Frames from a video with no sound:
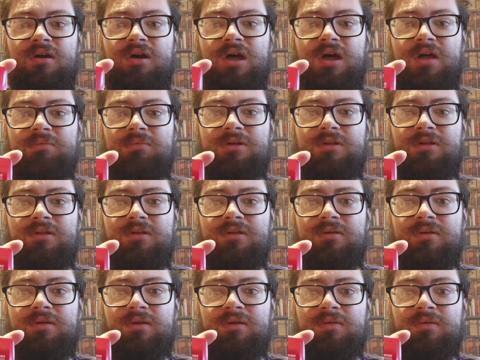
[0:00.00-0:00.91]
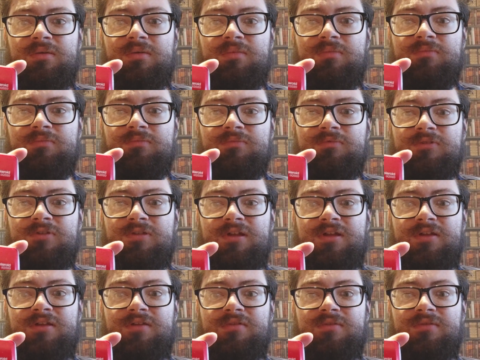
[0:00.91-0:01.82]
I'm gonna
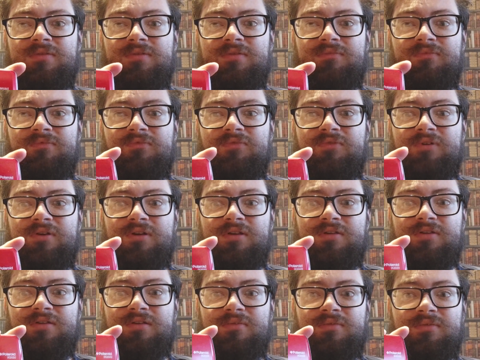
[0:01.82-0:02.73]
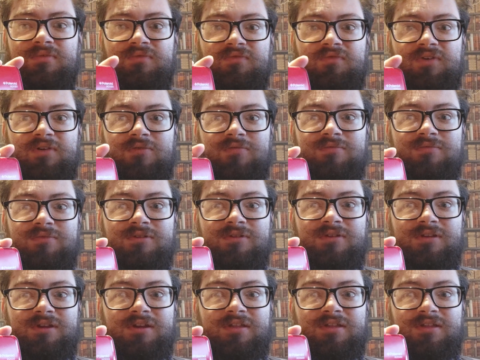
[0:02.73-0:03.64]
present you some footage that was filmed on
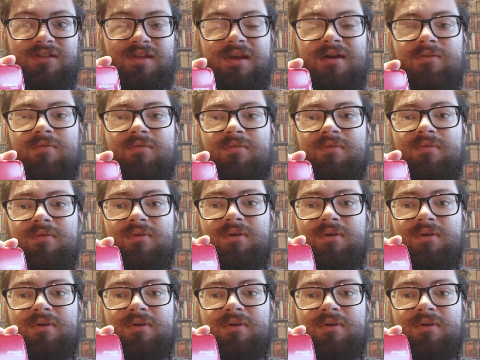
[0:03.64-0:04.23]
this now.